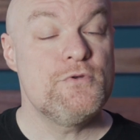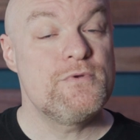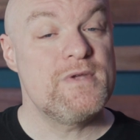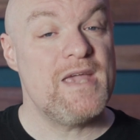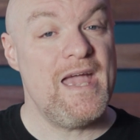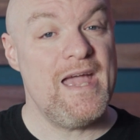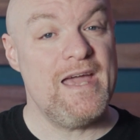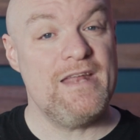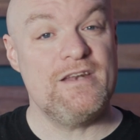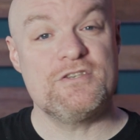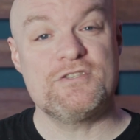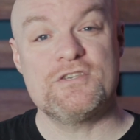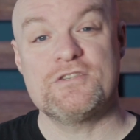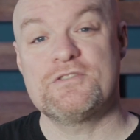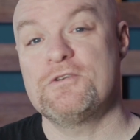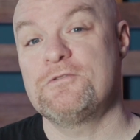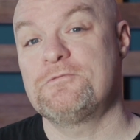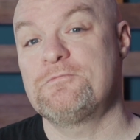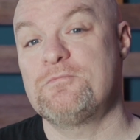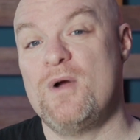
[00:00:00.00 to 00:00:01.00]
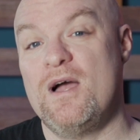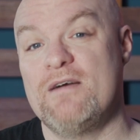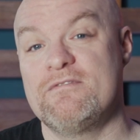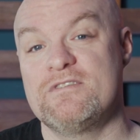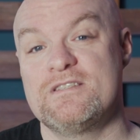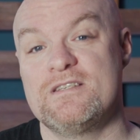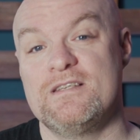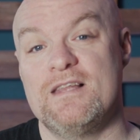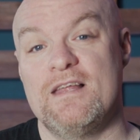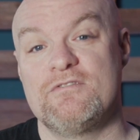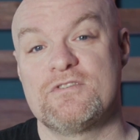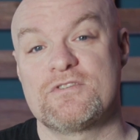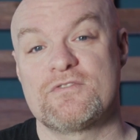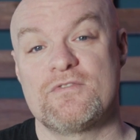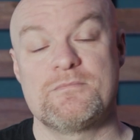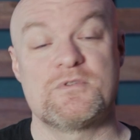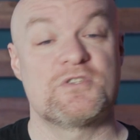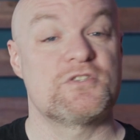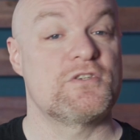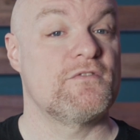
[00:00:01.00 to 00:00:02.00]
You can adjust those privacy levels
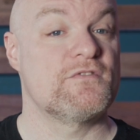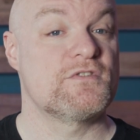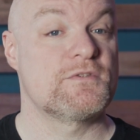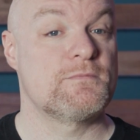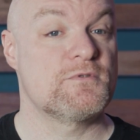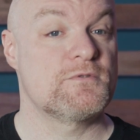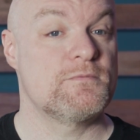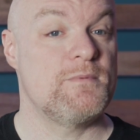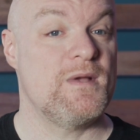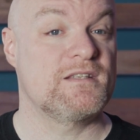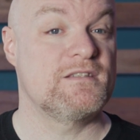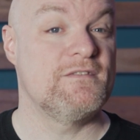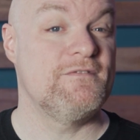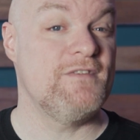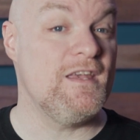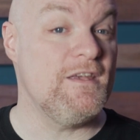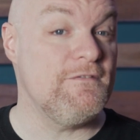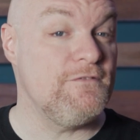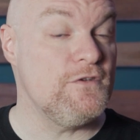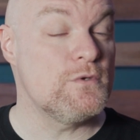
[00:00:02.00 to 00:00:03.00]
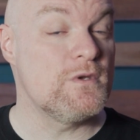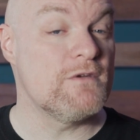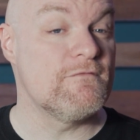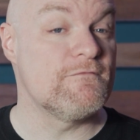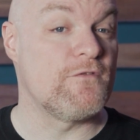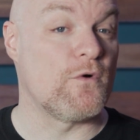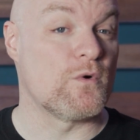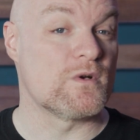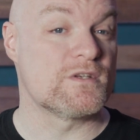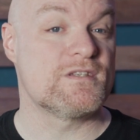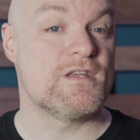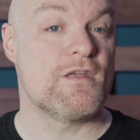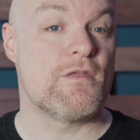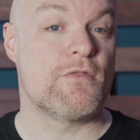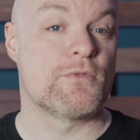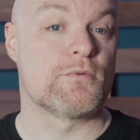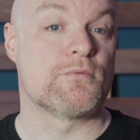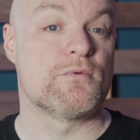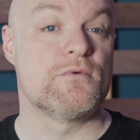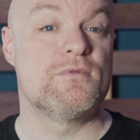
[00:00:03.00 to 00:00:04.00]
from the service perspective if you can force it
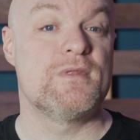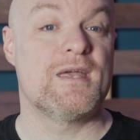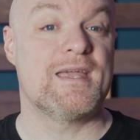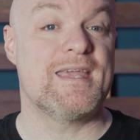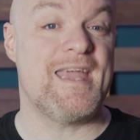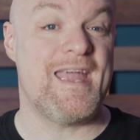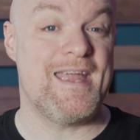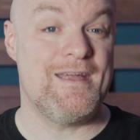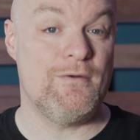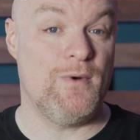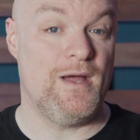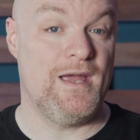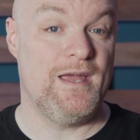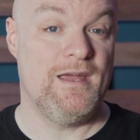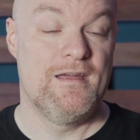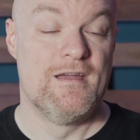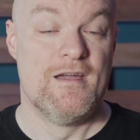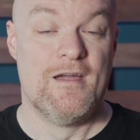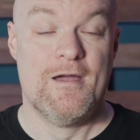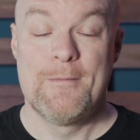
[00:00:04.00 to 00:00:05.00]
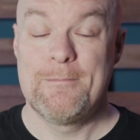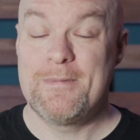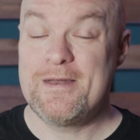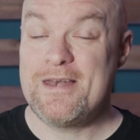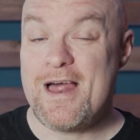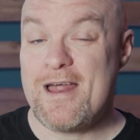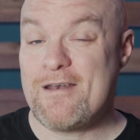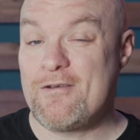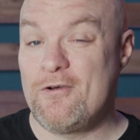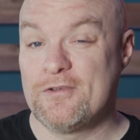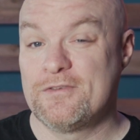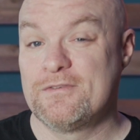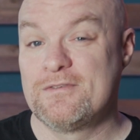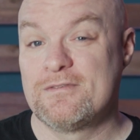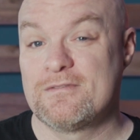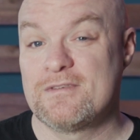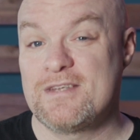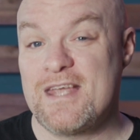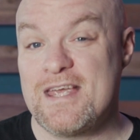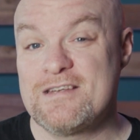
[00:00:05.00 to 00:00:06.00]
through the gateway, but not all
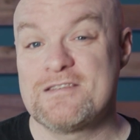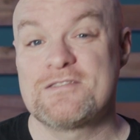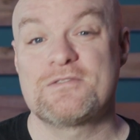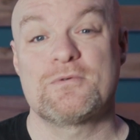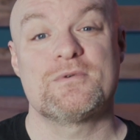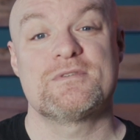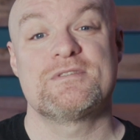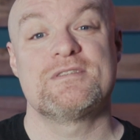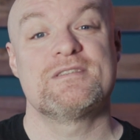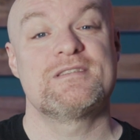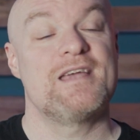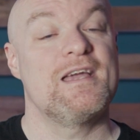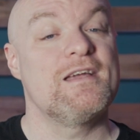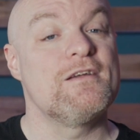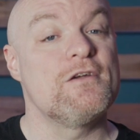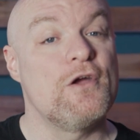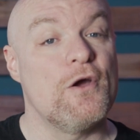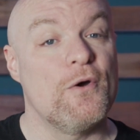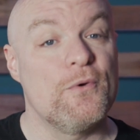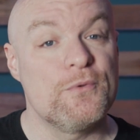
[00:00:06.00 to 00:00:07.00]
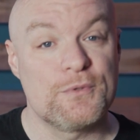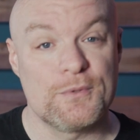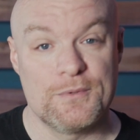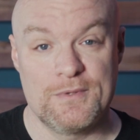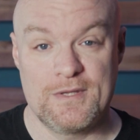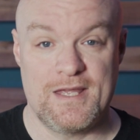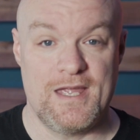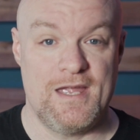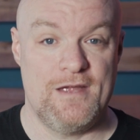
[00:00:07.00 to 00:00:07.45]
data sources can go through the